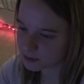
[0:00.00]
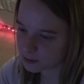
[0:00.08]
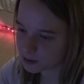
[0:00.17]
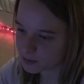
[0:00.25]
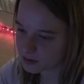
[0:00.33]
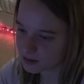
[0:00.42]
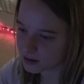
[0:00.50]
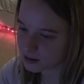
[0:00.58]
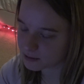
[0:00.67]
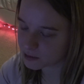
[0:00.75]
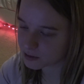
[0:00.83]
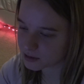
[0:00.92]
The Love Is War,
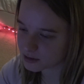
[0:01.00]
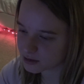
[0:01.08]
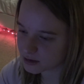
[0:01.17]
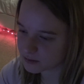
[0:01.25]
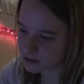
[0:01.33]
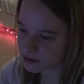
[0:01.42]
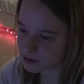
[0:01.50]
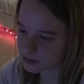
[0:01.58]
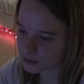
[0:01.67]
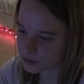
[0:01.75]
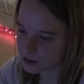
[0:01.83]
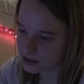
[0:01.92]
but I'm going to give it
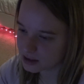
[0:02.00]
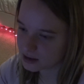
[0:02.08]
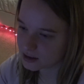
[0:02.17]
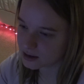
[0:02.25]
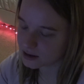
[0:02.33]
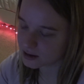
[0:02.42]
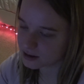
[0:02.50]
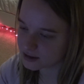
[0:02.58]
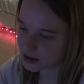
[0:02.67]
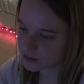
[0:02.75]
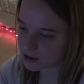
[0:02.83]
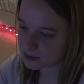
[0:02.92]
to
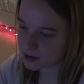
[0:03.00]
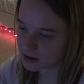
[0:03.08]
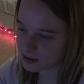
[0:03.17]
Stand